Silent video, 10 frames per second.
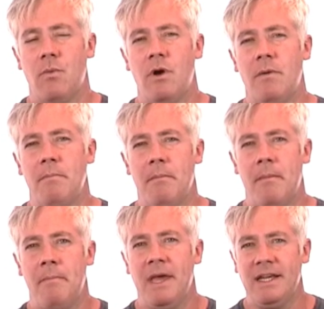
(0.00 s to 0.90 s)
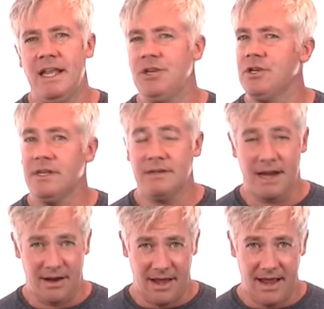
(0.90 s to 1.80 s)
Well, meditation
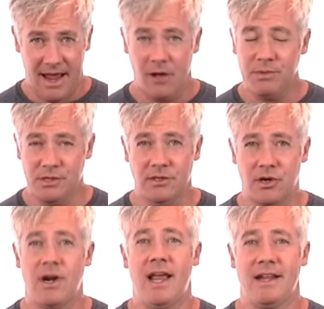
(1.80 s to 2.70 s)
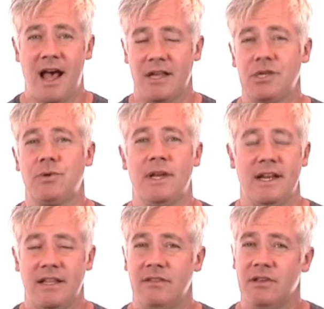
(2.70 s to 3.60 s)
helps you learn how to
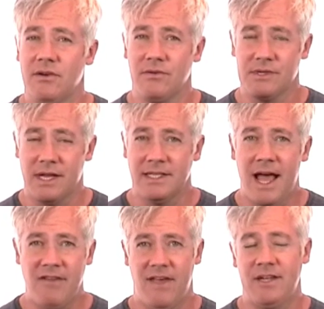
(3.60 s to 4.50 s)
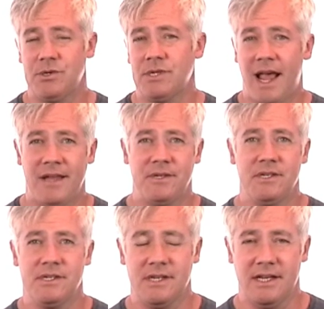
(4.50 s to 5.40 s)
concentrate. There's a lot of
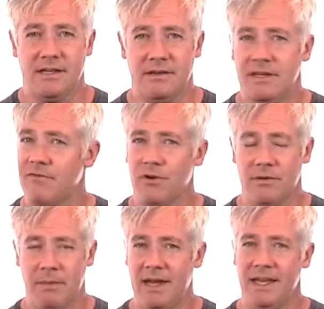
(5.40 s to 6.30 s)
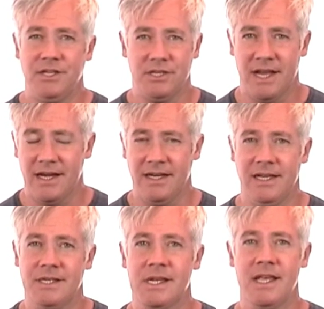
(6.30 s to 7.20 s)
exercises in different meditation
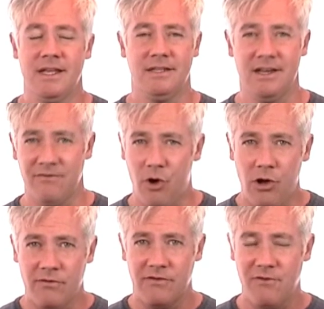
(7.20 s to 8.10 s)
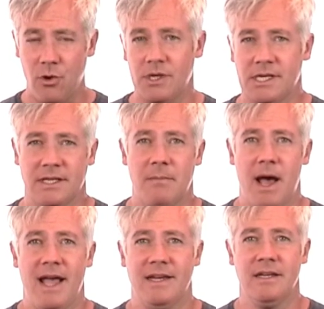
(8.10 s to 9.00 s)
techniques that involve focusing the
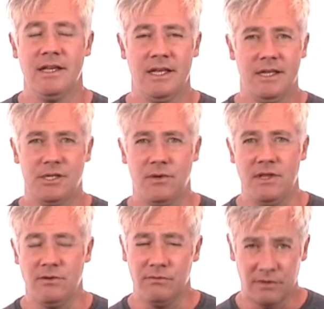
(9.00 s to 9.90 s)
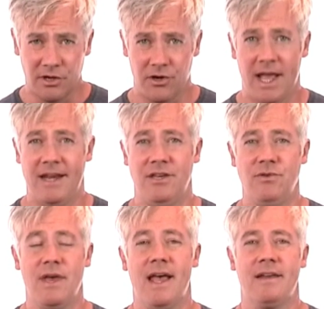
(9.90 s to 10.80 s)
mind so that you learn how to
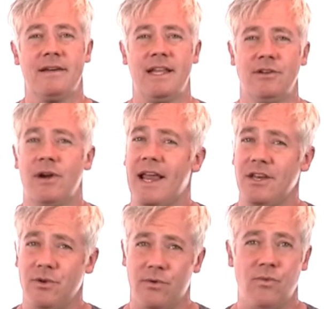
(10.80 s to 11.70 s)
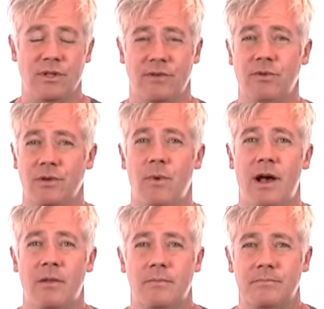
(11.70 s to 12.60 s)
do that and learn how to do it really, really
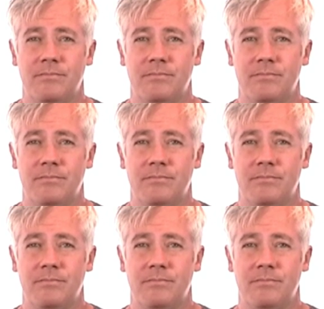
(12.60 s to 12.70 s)
well.